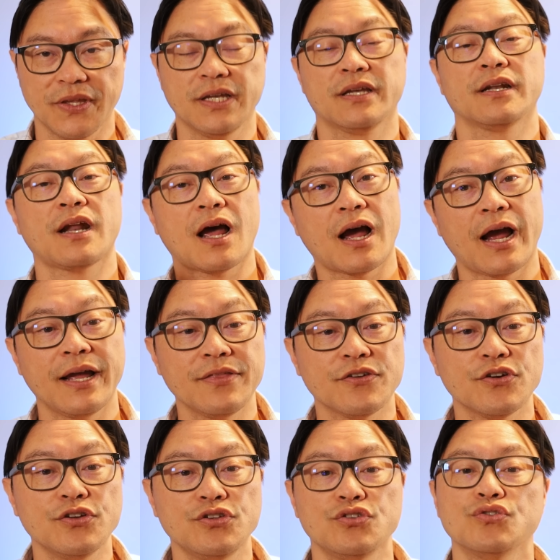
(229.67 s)
It can
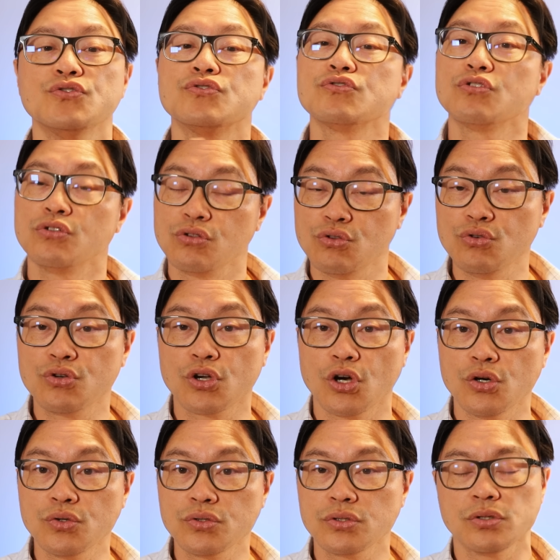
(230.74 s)
either use
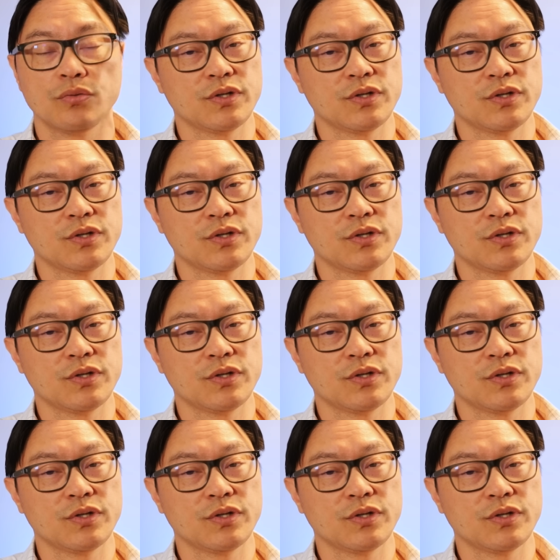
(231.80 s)
glucose,